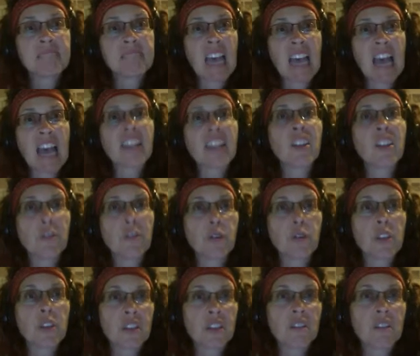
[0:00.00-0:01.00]
I could
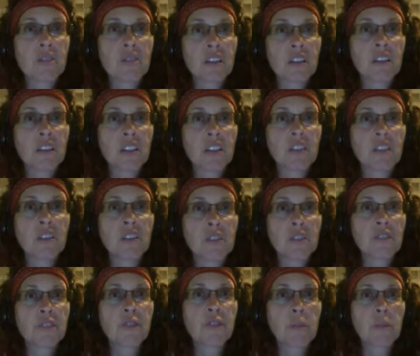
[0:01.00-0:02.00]
afford to
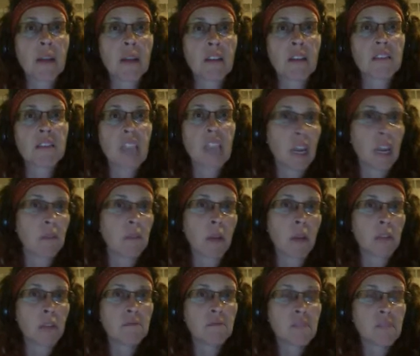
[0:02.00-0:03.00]
lose a few pounds
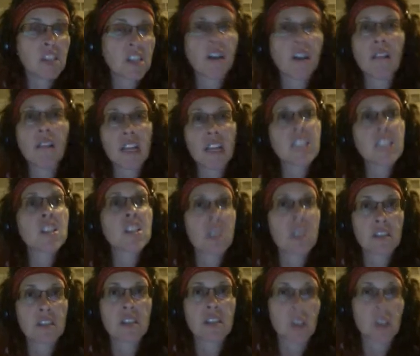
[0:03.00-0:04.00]
anyway. So it's
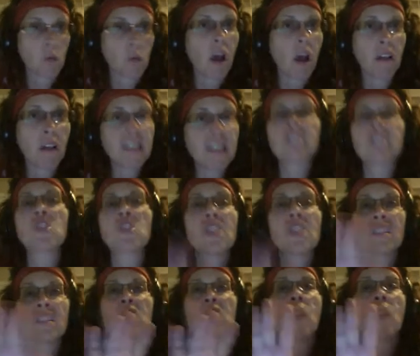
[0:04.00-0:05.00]
just as well. It's
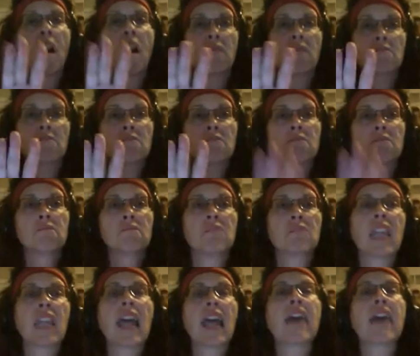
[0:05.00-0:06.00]
just as well
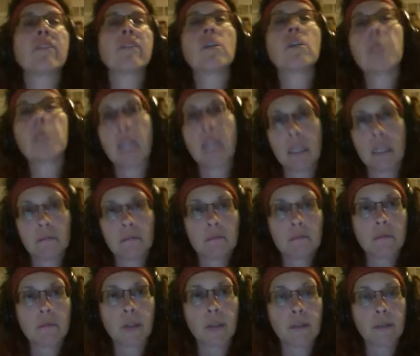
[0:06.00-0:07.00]
that I have no money
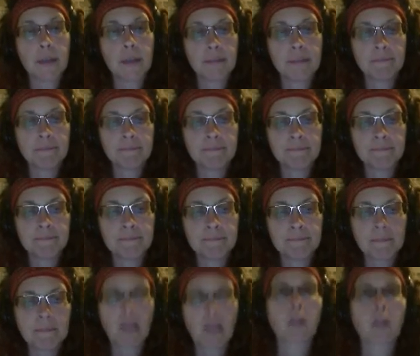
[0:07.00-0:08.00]
with me.
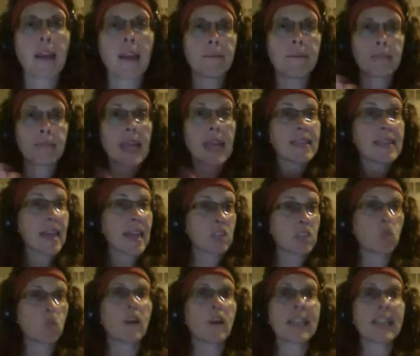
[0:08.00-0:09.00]
Okay,
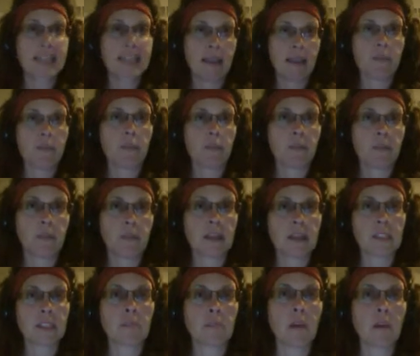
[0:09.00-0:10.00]
that's one example of the
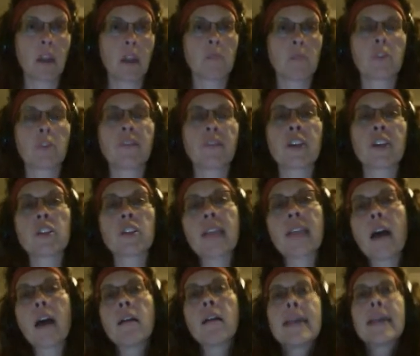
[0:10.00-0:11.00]
basic model of motivation.
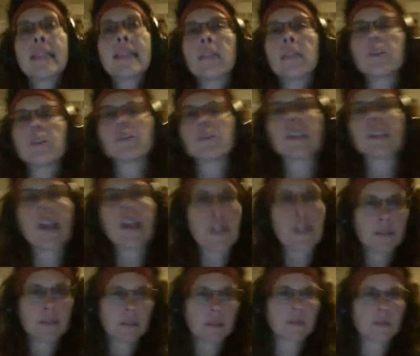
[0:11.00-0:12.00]
Now, let me use
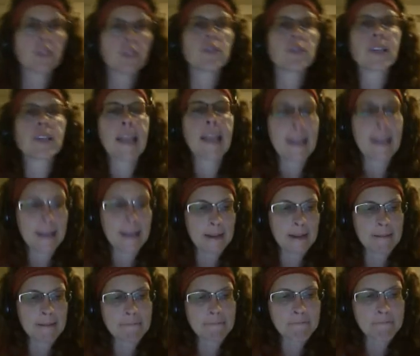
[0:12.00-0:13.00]
another. Let me use
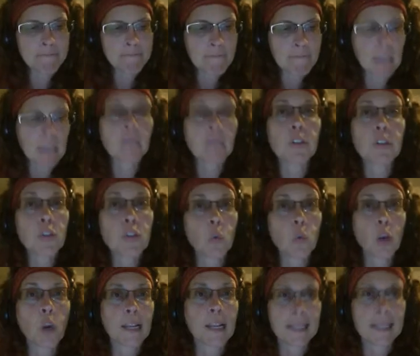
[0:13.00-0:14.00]
a
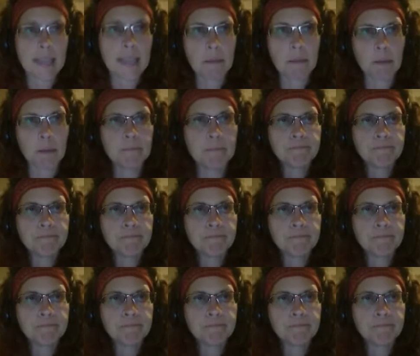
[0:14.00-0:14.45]
work example.